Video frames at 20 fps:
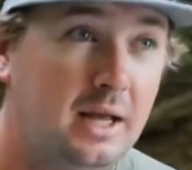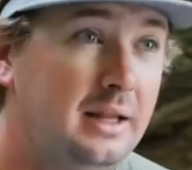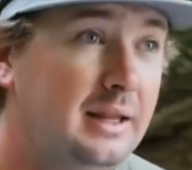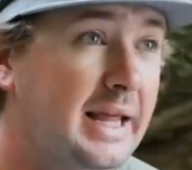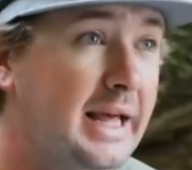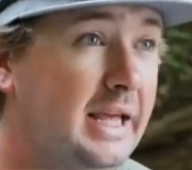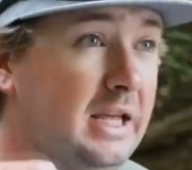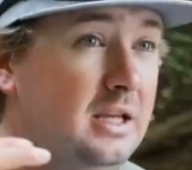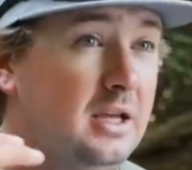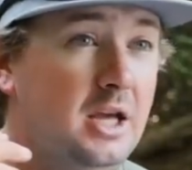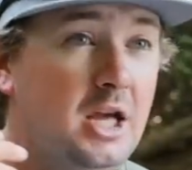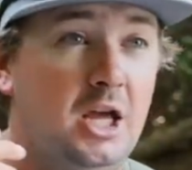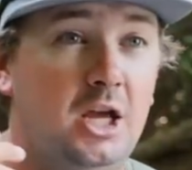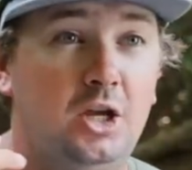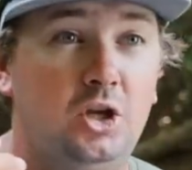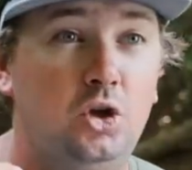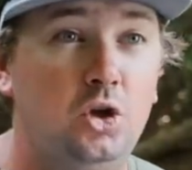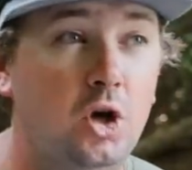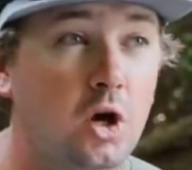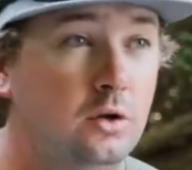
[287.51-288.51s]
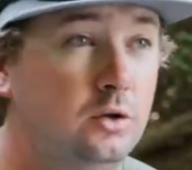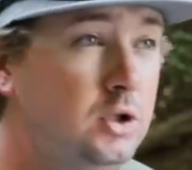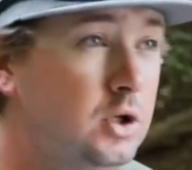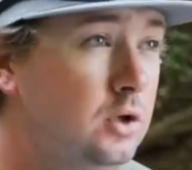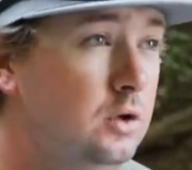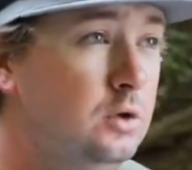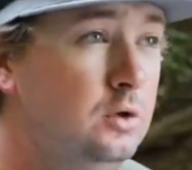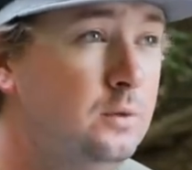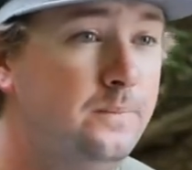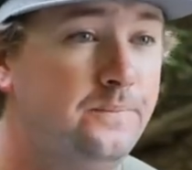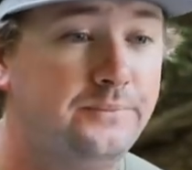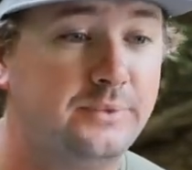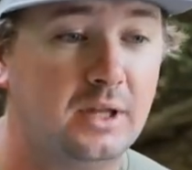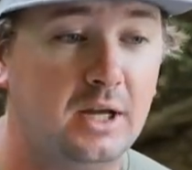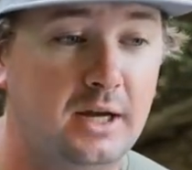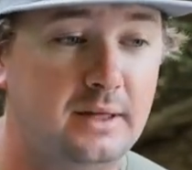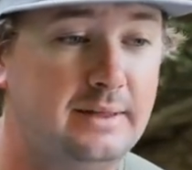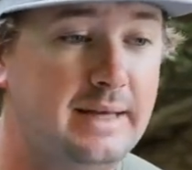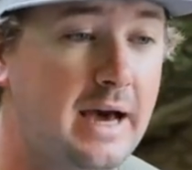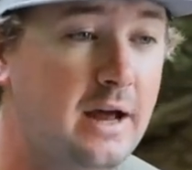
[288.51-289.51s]
Like, you go to
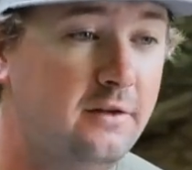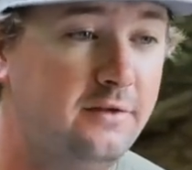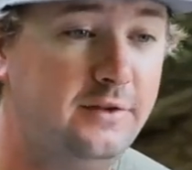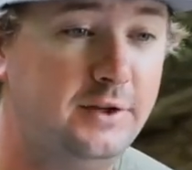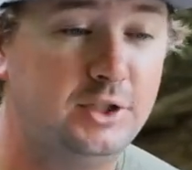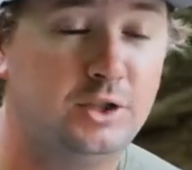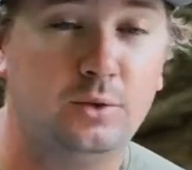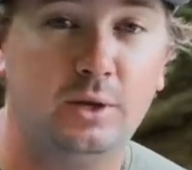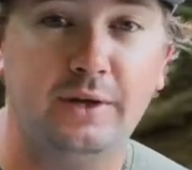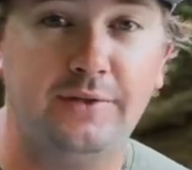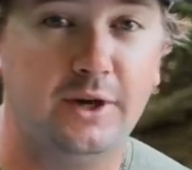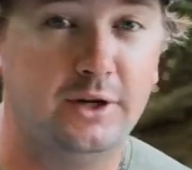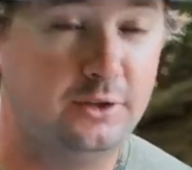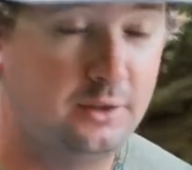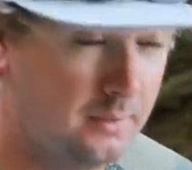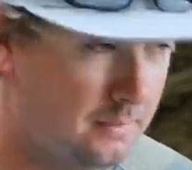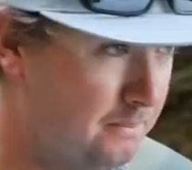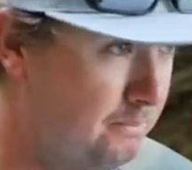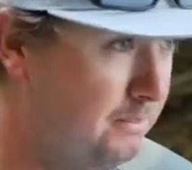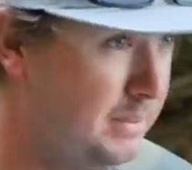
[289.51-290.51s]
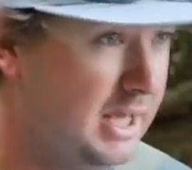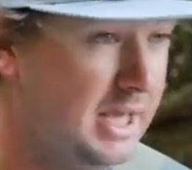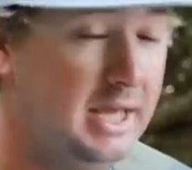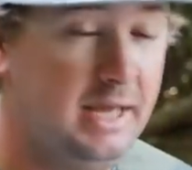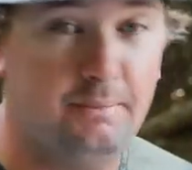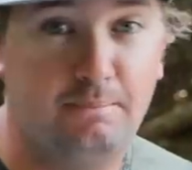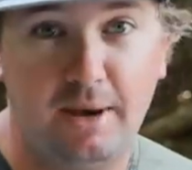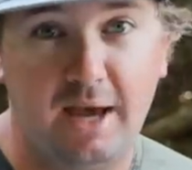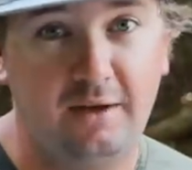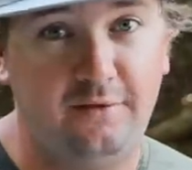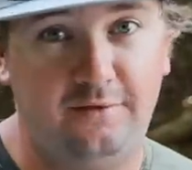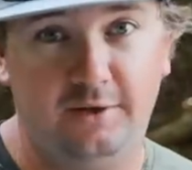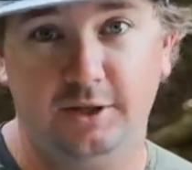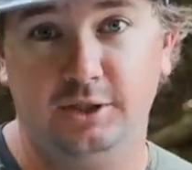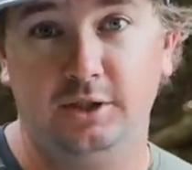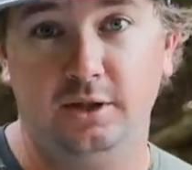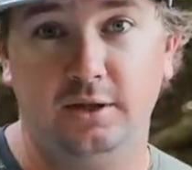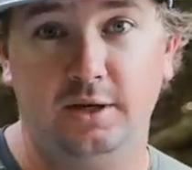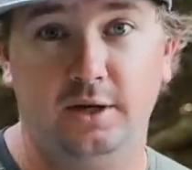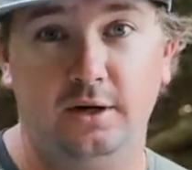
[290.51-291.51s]
a tidal fishery and there's some big bait
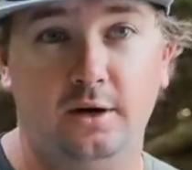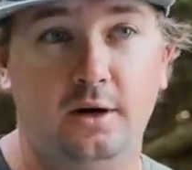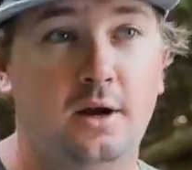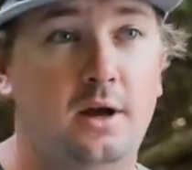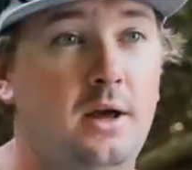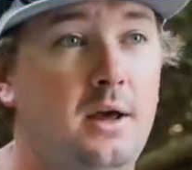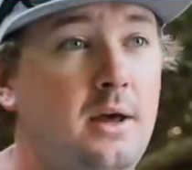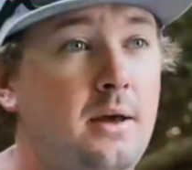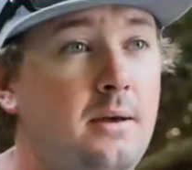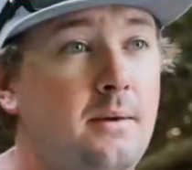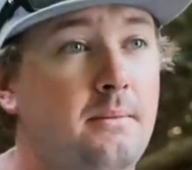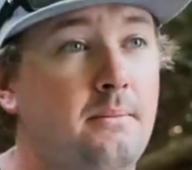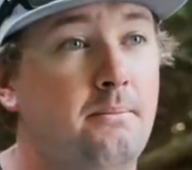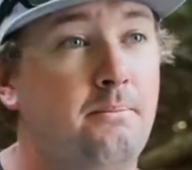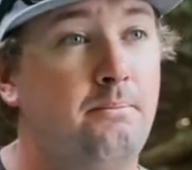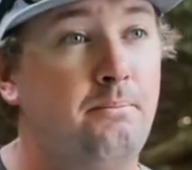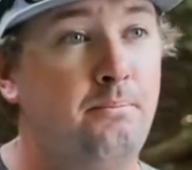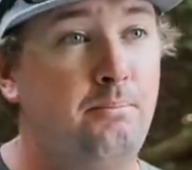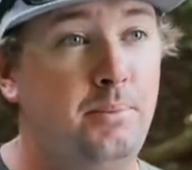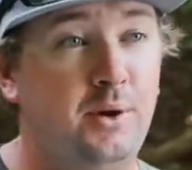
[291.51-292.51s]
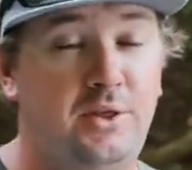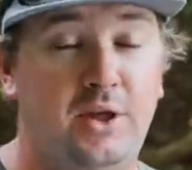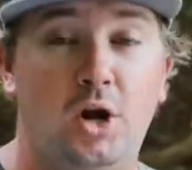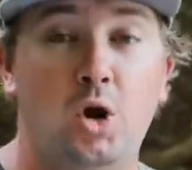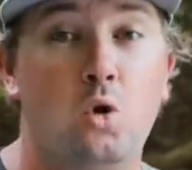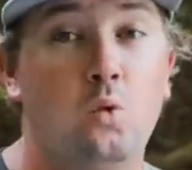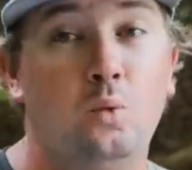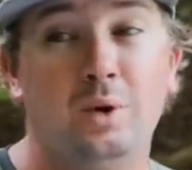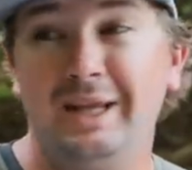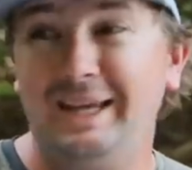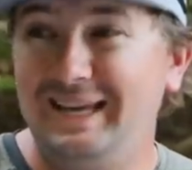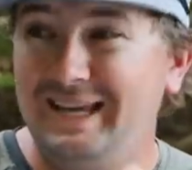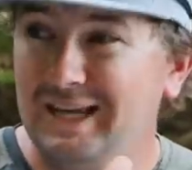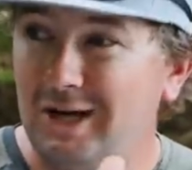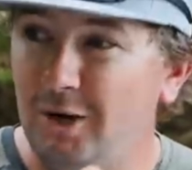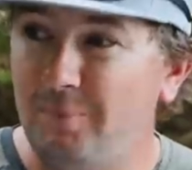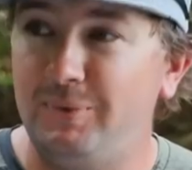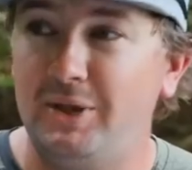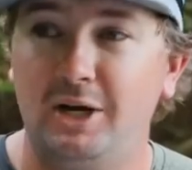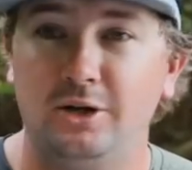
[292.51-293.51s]
fish in there, but they don't really
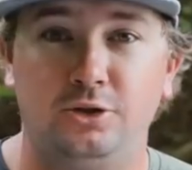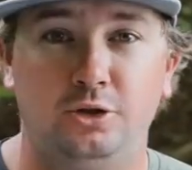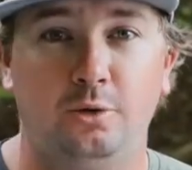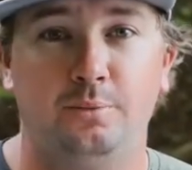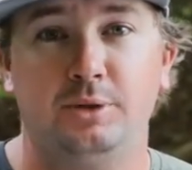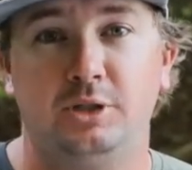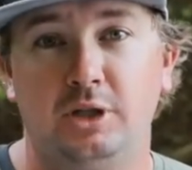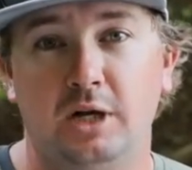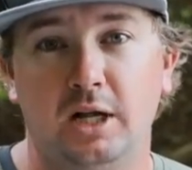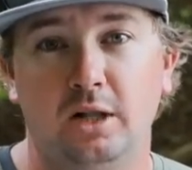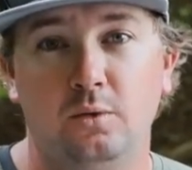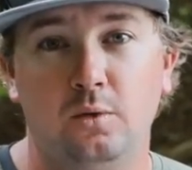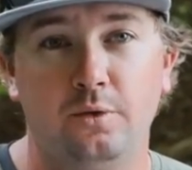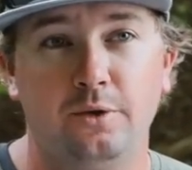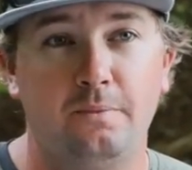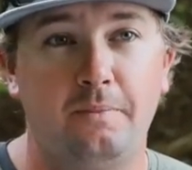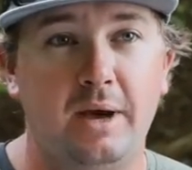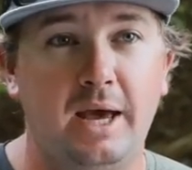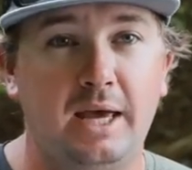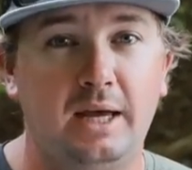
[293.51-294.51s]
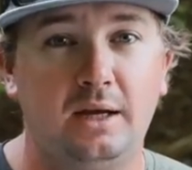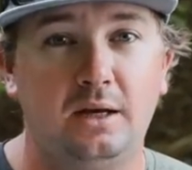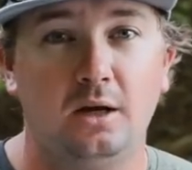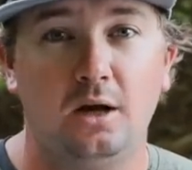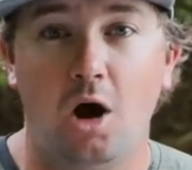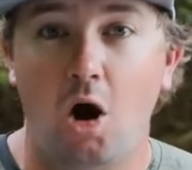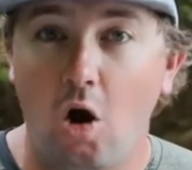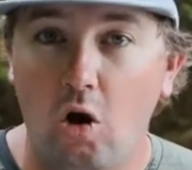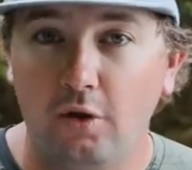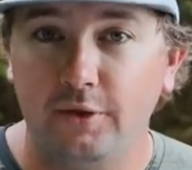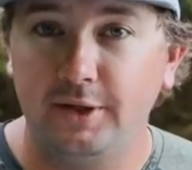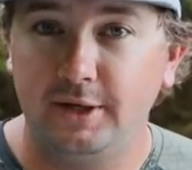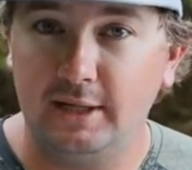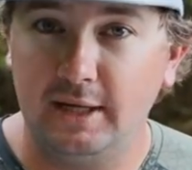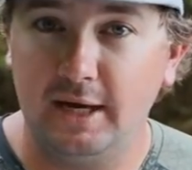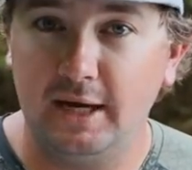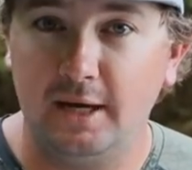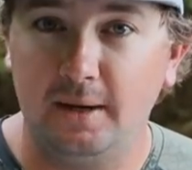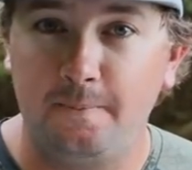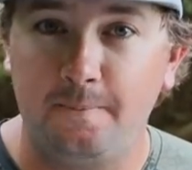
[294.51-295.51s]
get up there super shallow on the bank all the
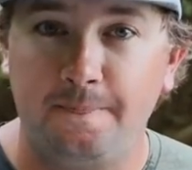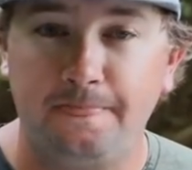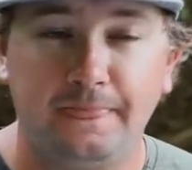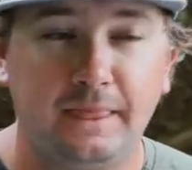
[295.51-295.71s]
time.